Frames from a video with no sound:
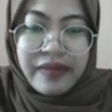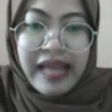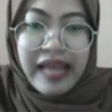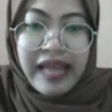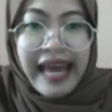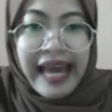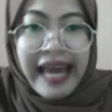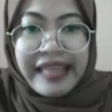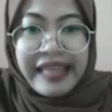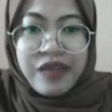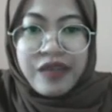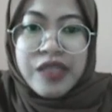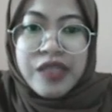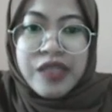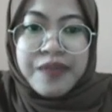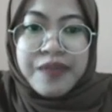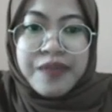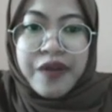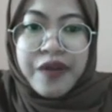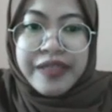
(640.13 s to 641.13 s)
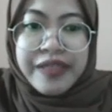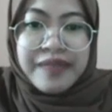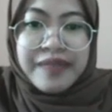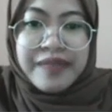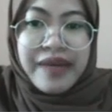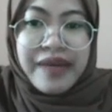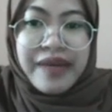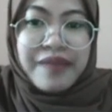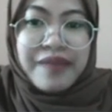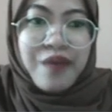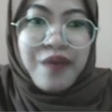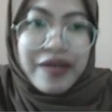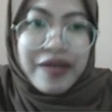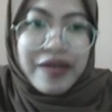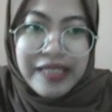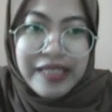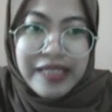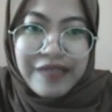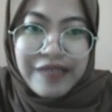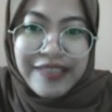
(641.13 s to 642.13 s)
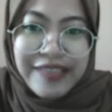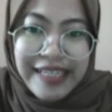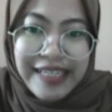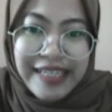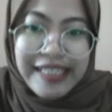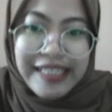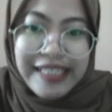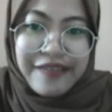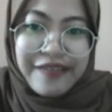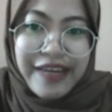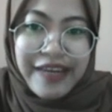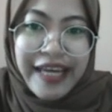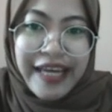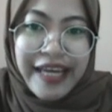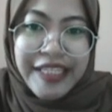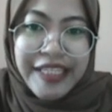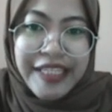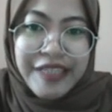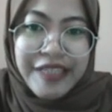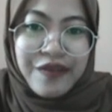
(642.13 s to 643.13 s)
and it was supported by the positive justification